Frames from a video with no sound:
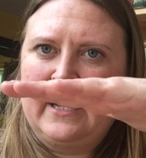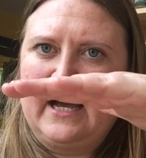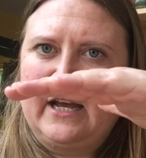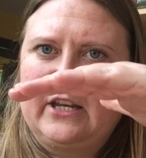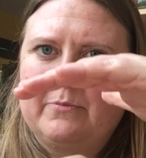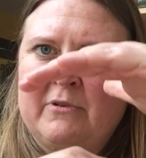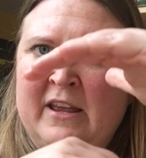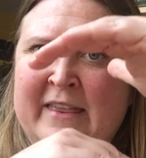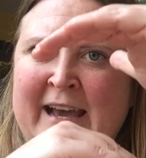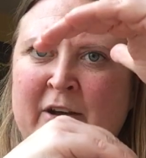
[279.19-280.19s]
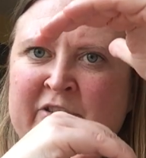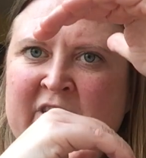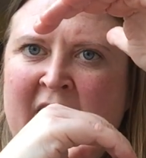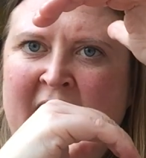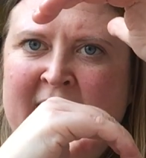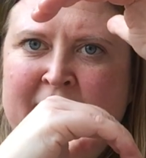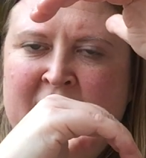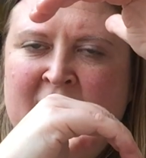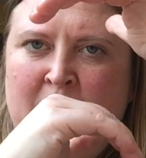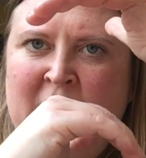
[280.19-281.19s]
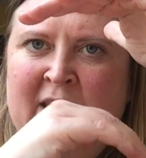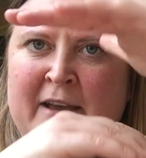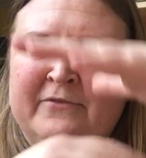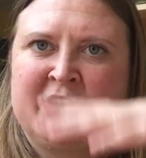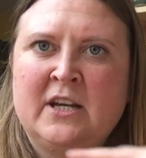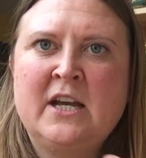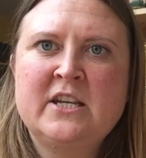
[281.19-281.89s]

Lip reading: And you breathe out and everything will lift.